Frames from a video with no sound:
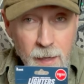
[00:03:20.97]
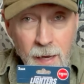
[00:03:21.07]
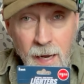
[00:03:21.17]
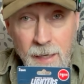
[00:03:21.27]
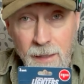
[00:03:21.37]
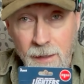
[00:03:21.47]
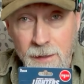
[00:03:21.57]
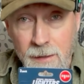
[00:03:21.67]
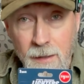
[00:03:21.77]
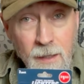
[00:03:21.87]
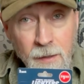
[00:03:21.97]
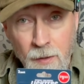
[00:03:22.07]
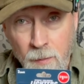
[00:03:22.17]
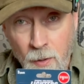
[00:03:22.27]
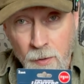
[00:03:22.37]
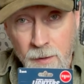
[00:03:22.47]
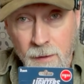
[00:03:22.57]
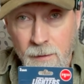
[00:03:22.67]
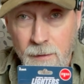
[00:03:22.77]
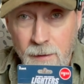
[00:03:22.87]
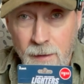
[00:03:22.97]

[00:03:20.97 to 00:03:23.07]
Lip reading: and it lets another person